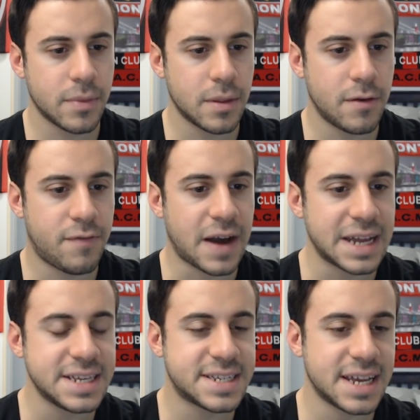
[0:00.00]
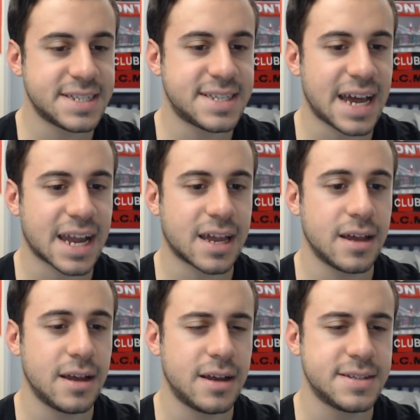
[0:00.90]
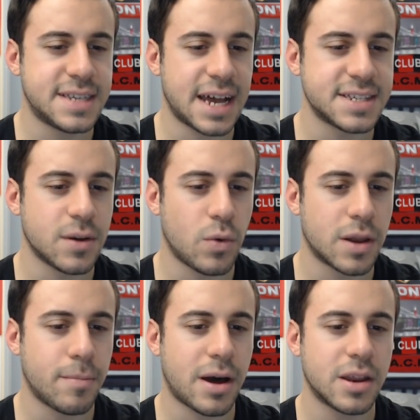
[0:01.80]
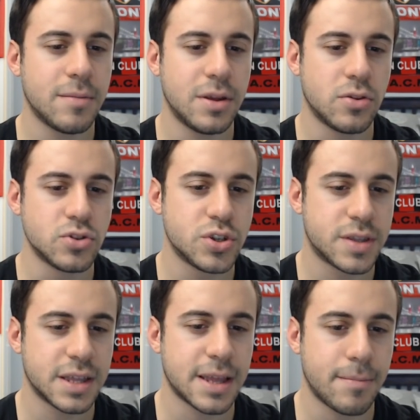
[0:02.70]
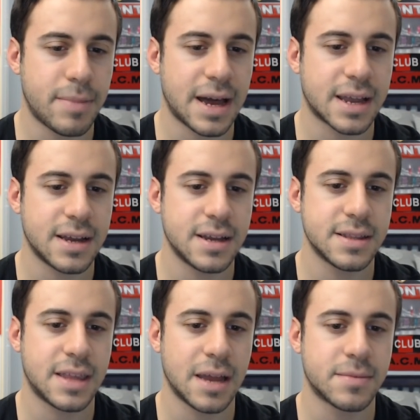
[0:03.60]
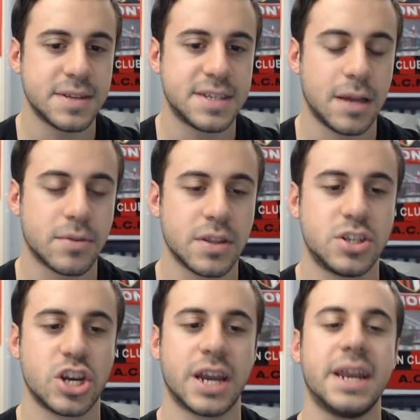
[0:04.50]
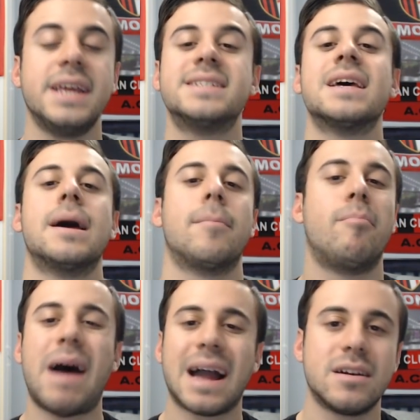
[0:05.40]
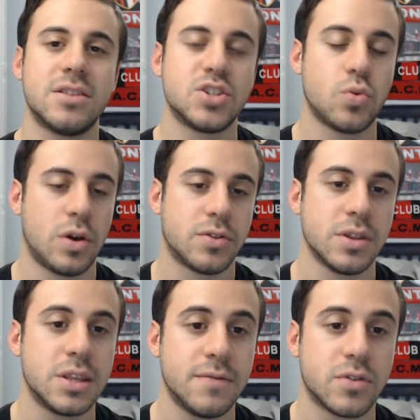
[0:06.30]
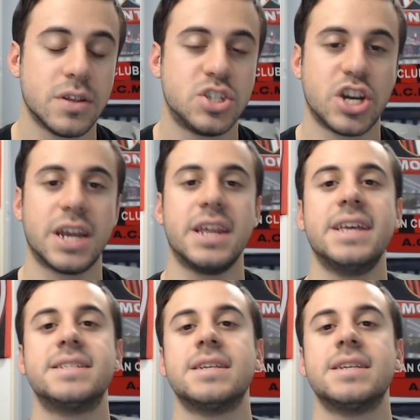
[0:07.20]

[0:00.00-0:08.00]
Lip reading: Fadi says, Zaza, what about him? And don't you think that Baka time to sell to the Chinese? Baka doesn't want to leave to the Chinese.